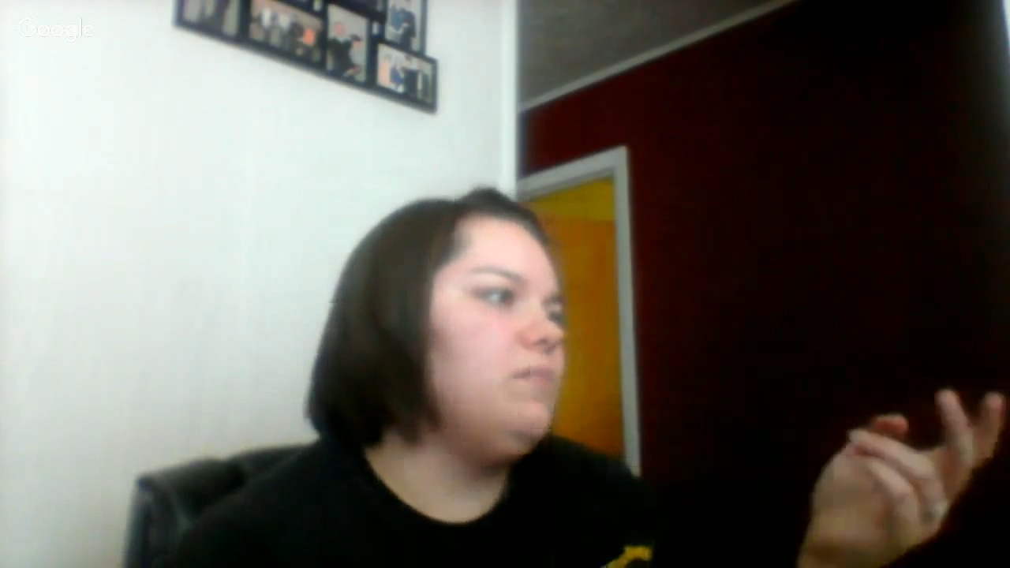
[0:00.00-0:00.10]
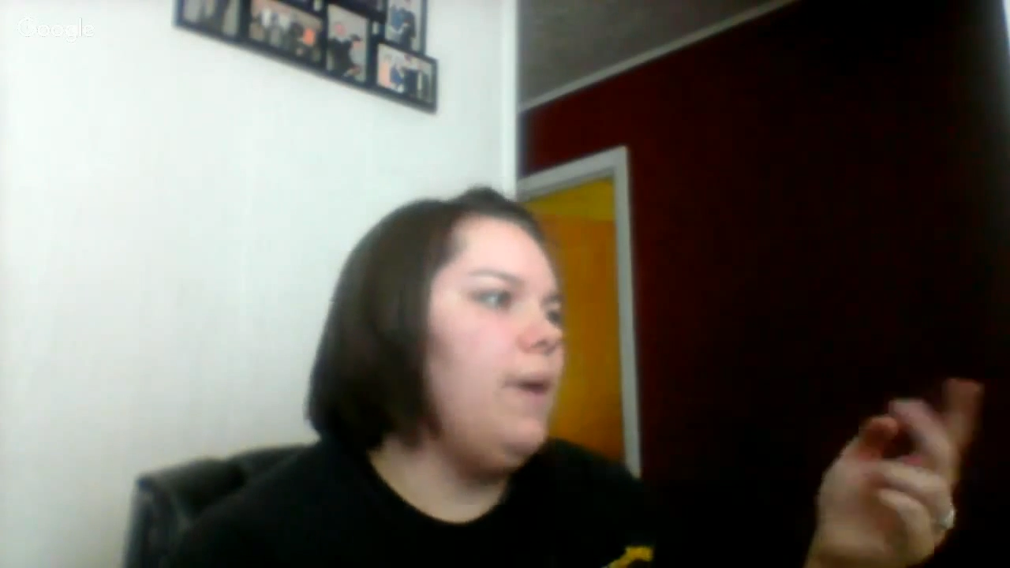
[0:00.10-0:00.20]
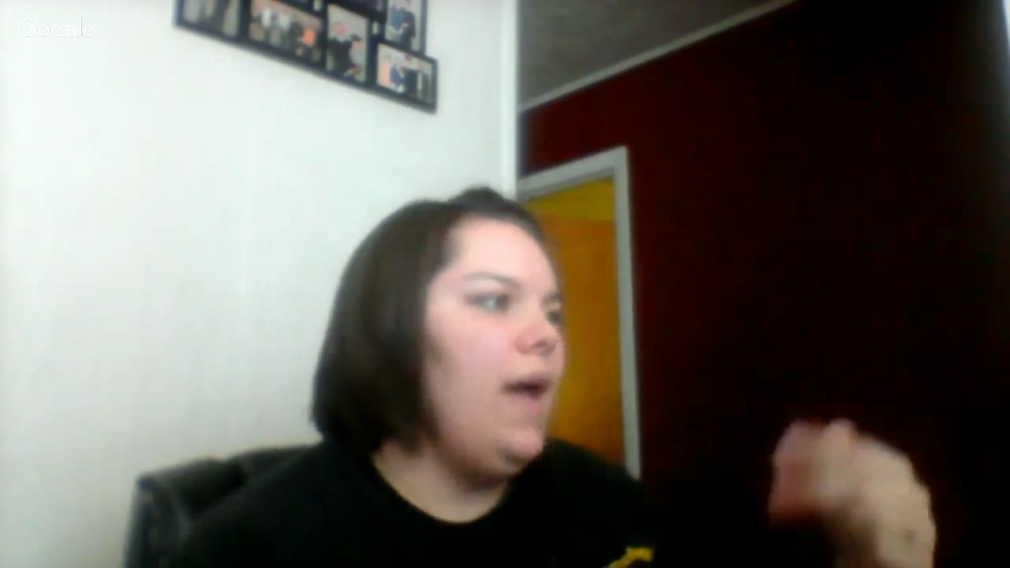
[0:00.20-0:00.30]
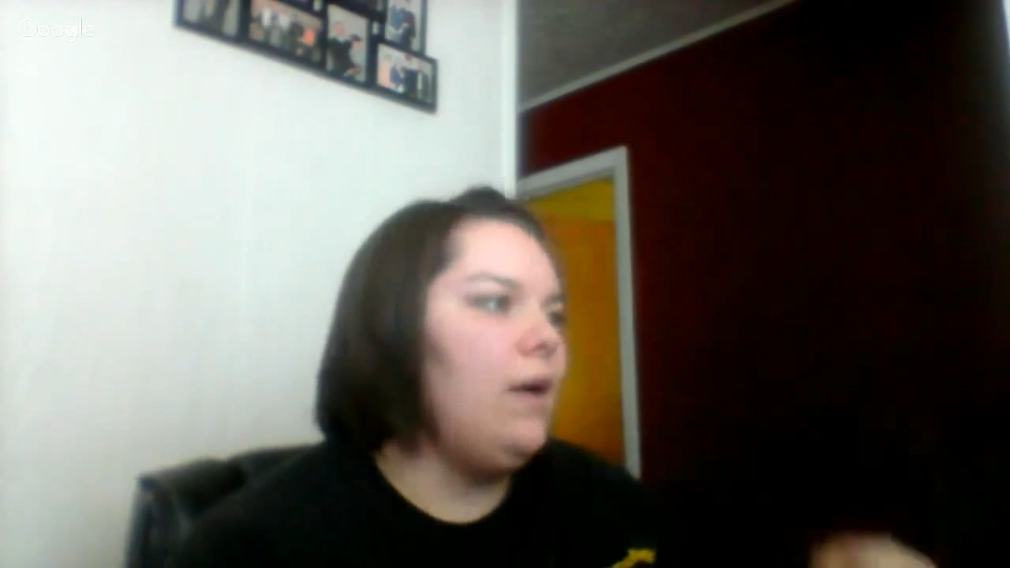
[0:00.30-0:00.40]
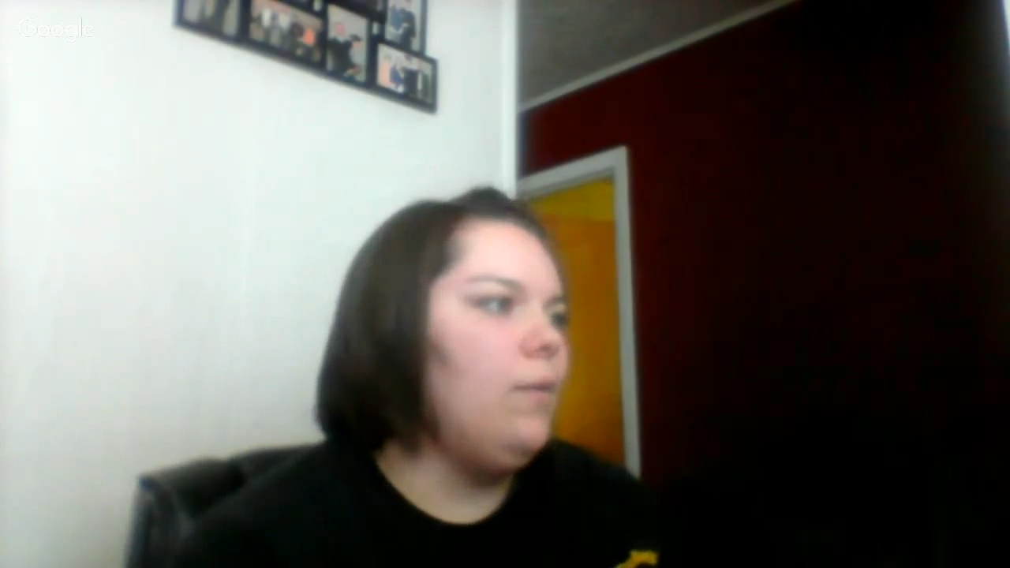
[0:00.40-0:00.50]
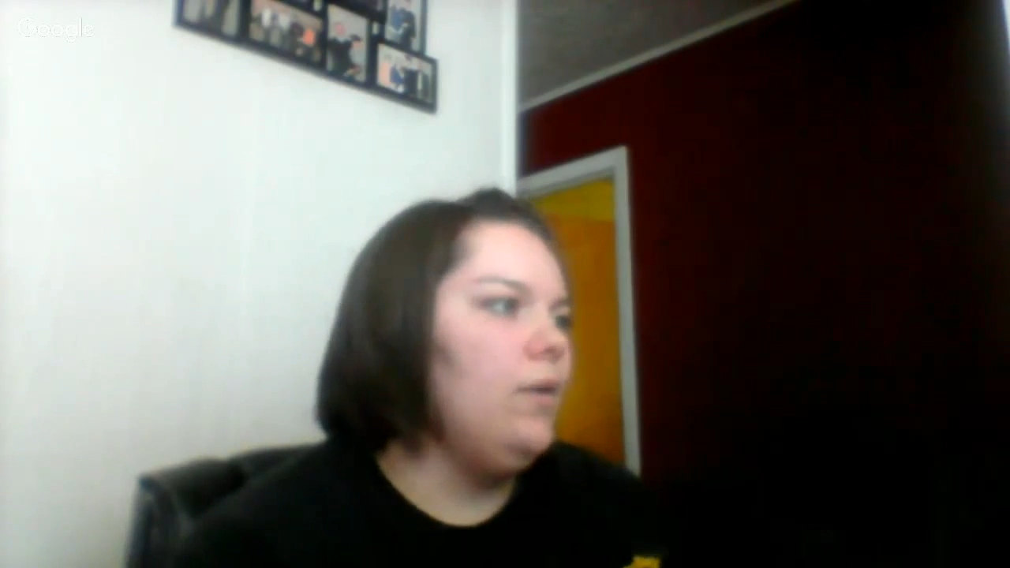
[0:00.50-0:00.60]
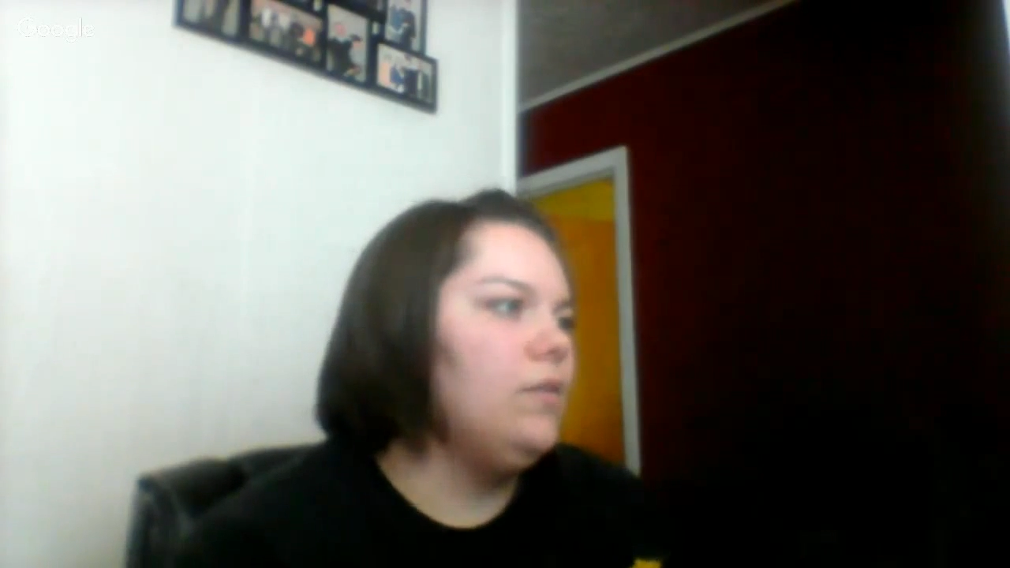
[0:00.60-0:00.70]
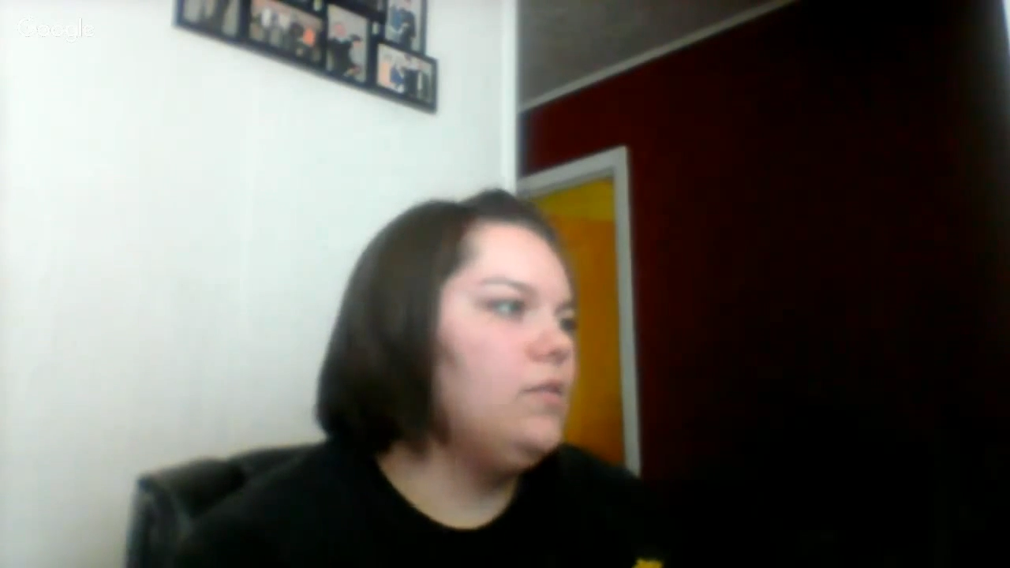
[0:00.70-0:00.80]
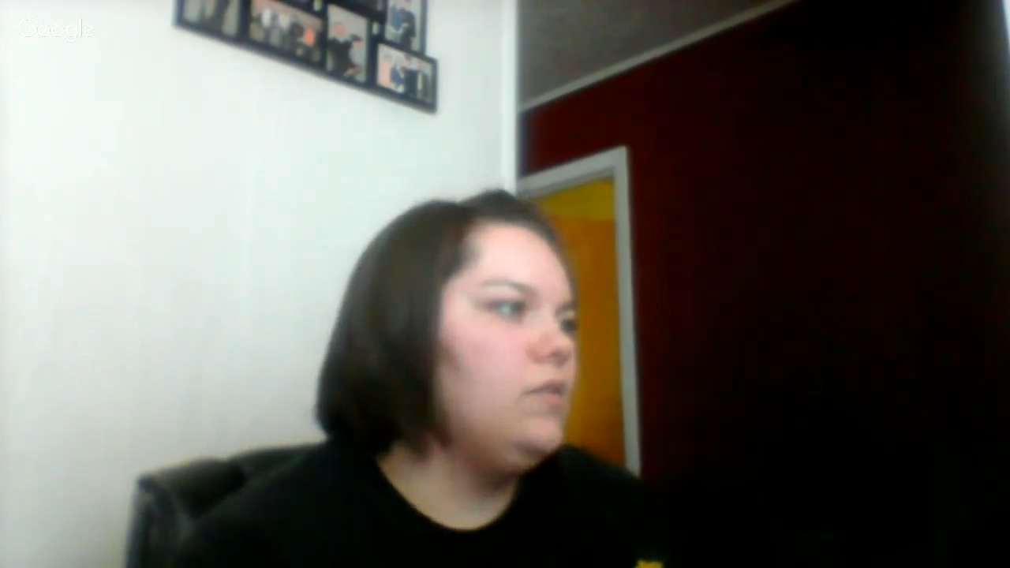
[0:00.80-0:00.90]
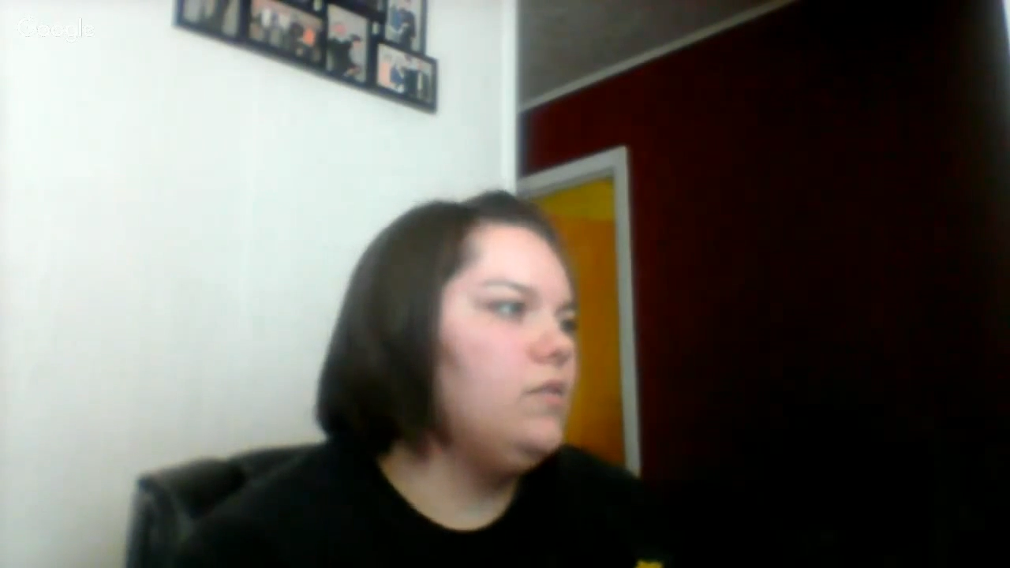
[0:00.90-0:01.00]

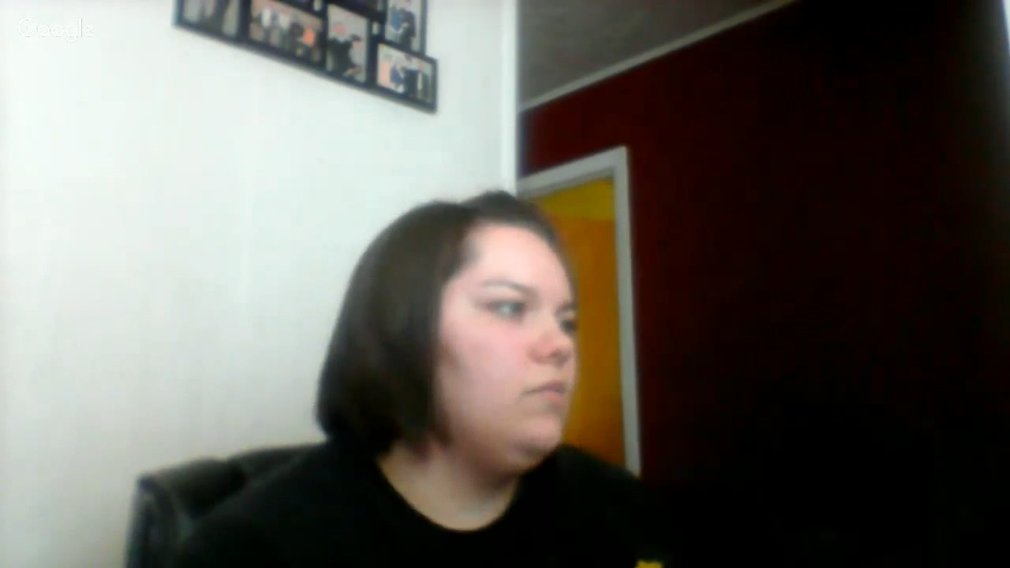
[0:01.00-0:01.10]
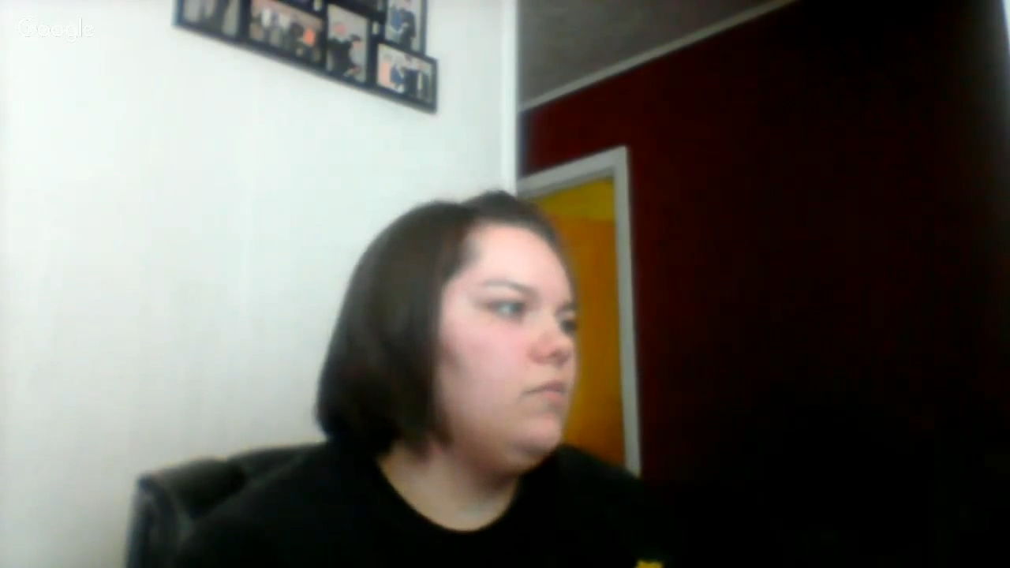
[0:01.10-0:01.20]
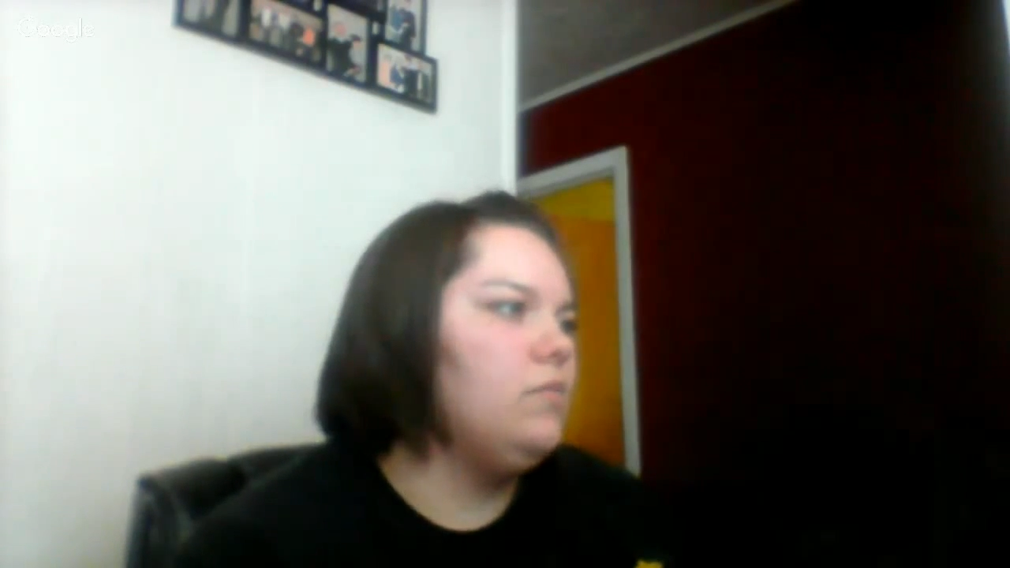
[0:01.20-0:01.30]
backwards?